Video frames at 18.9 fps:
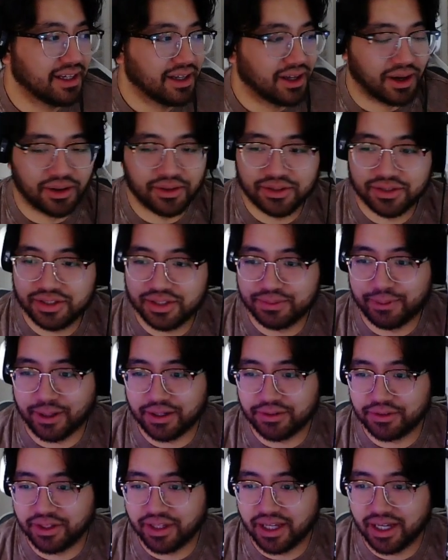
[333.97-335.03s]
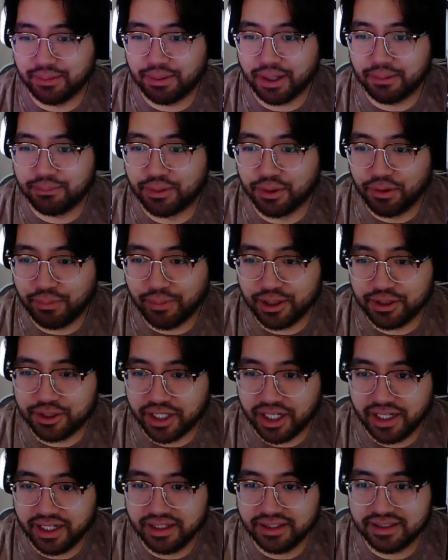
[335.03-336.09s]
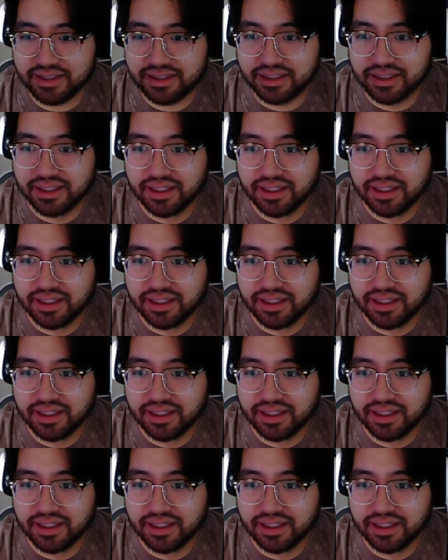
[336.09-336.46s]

Oh, this is poverty. I pop both my Jades.